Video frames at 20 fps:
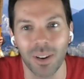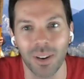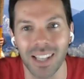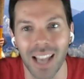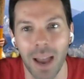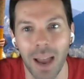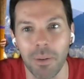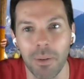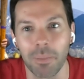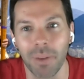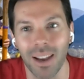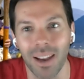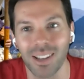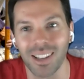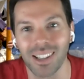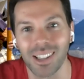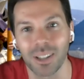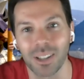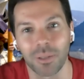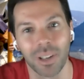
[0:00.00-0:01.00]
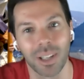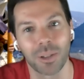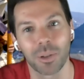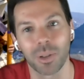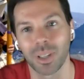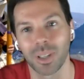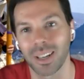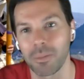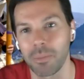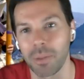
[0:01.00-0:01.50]
your time and patience to read
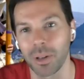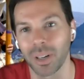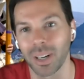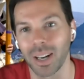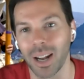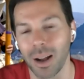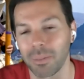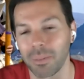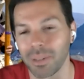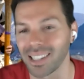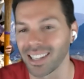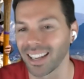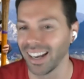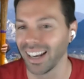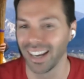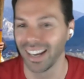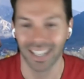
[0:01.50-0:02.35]
through the community comments.